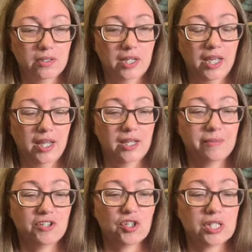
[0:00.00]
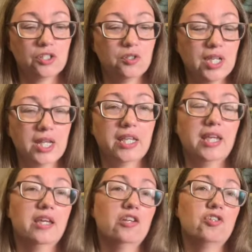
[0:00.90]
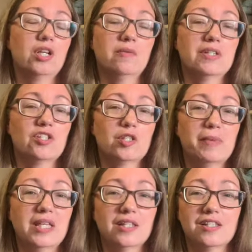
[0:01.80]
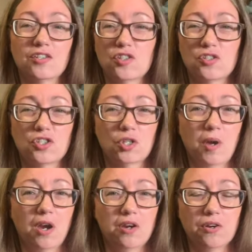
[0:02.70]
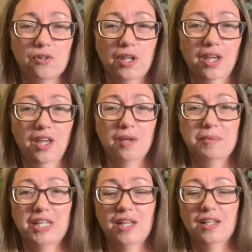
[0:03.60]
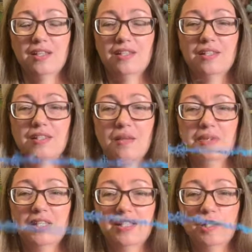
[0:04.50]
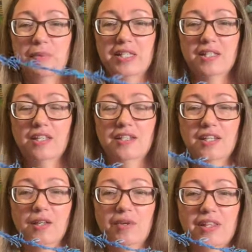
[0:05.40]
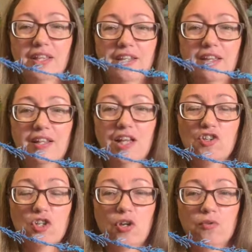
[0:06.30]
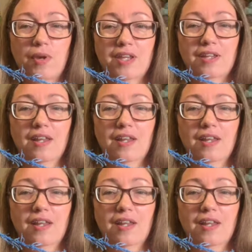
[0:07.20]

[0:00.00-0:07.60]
and it was just too tight a gauge and it was just making the stitches too hard because this is basically knitting with like an eyelash yarn, right?